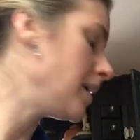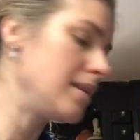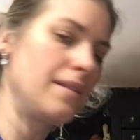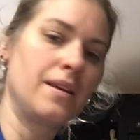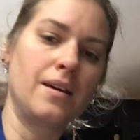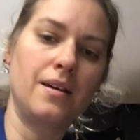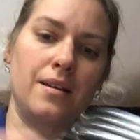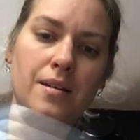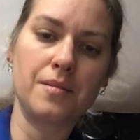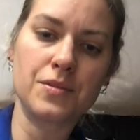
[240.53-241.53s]
And
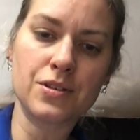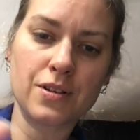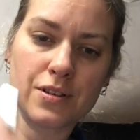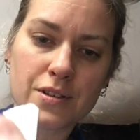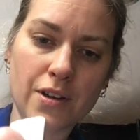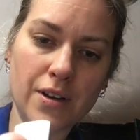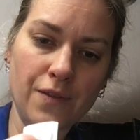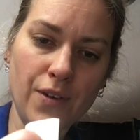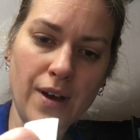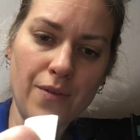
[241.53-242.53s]
then I'm just going to stir it.
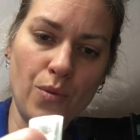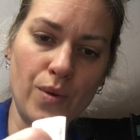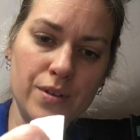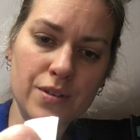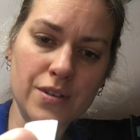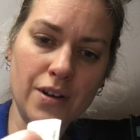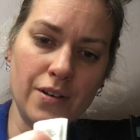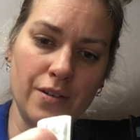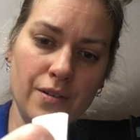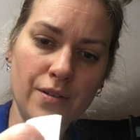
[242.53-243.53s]
If you have a wooden
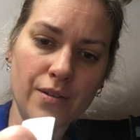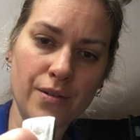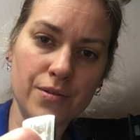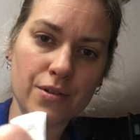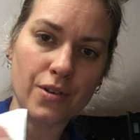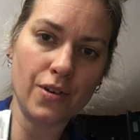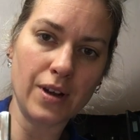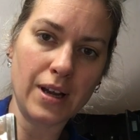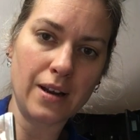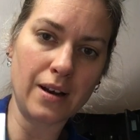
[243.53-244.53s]
stirrer, those are
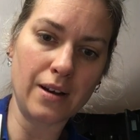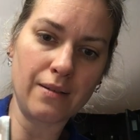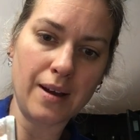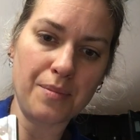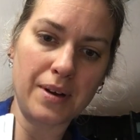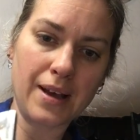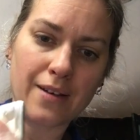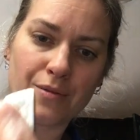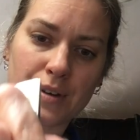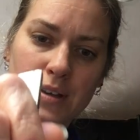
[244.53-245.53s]
great. I don't happen to
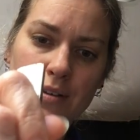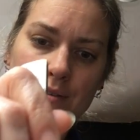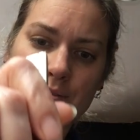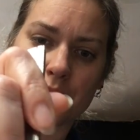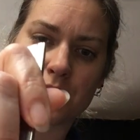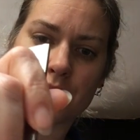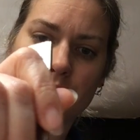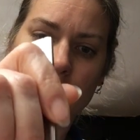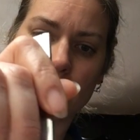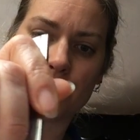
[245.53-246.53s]
have one here, so I'm just
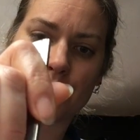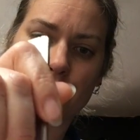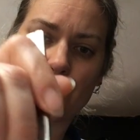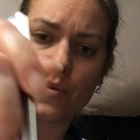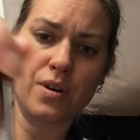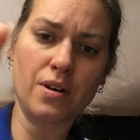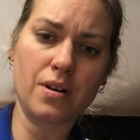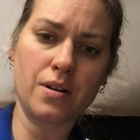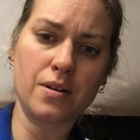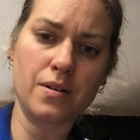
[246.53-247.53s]
going to use a fork.